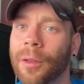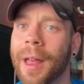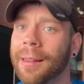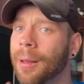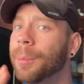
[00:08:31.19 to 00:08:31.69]
So
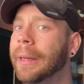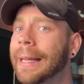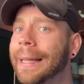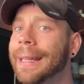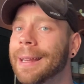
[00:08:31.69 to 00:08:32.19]
that's
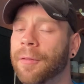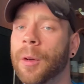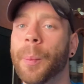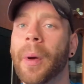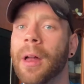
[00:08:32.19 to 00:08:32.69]
completely
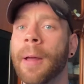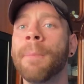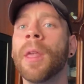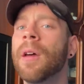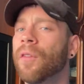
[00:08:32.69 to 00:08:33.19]
different. But
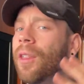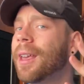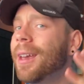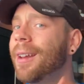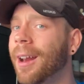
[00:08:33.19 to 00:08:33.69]
for the
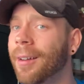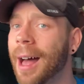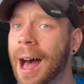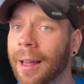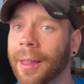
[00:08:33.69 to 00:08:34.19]
Canary
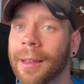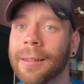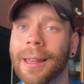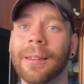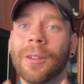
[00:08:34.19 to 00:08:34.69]

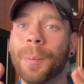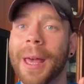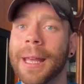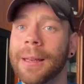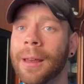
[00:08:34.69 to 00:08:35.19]
Islands and
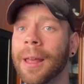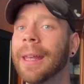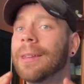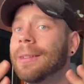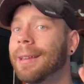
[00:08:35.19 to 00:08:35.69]
Spain
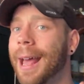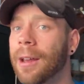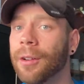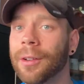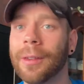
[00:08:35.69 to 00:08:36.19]

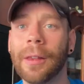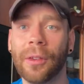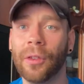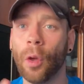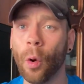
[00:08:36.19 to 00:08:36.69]
standards, this
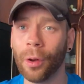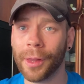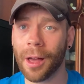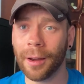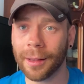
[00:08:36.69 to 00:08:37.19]
is
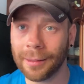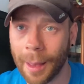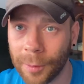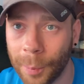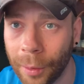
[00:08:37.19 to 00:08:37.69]
totally
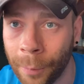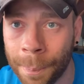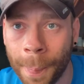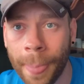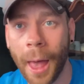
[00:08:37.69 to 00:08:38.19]

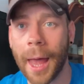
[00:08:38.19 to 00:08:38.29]
unacceptable.